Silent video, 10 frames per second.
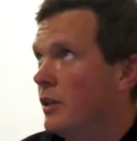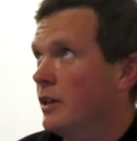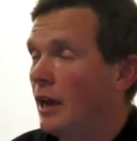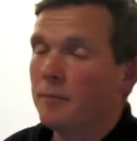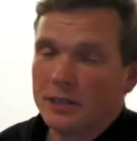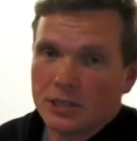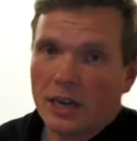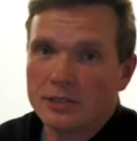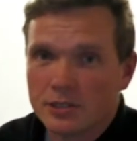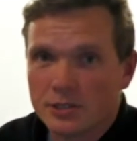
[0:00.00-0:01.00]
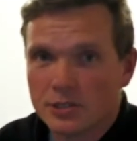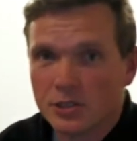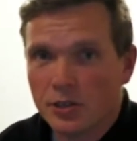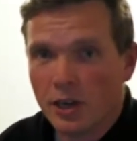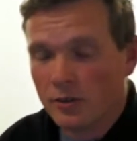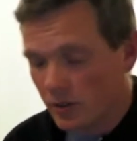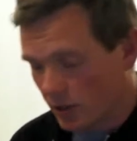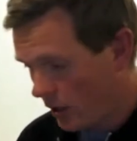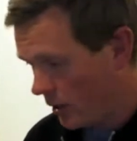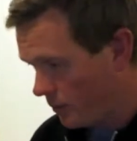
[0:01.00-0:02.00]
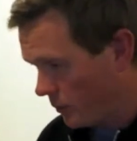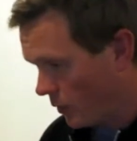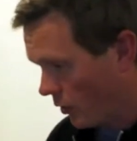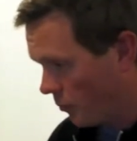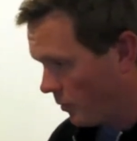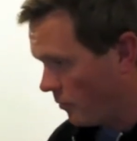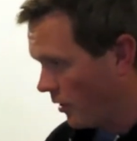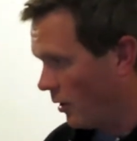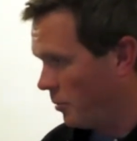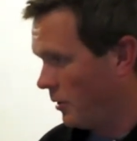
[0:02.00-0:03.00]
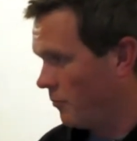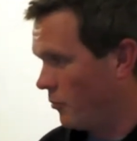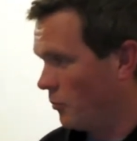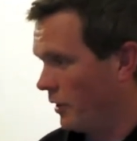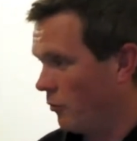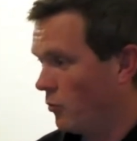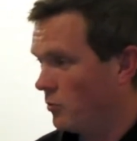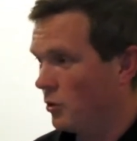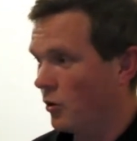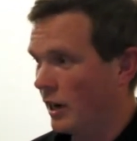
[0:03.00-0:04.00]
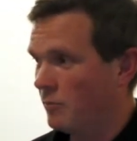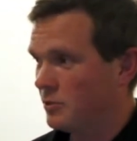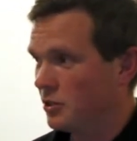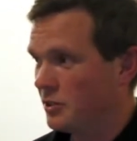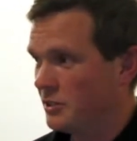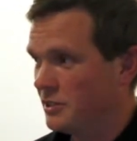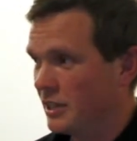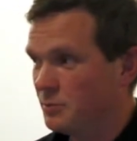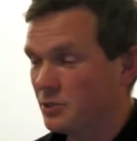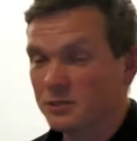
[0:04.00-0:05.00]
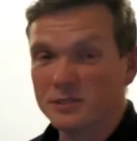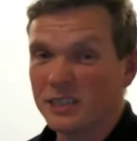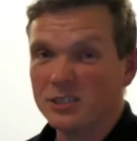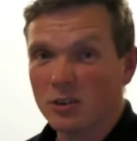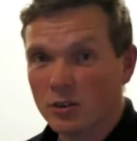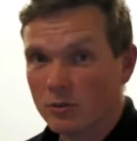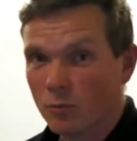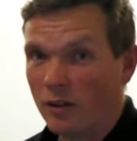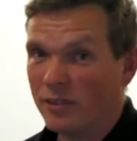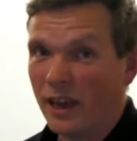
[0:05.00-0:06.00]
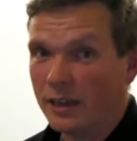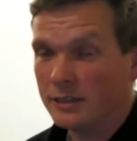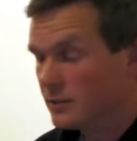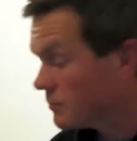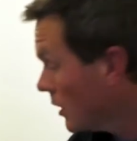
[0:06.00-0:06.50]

can be a challenge in studio. Although I've been reliably informed they're all not camera shy these days because of TikTok, whatever that is.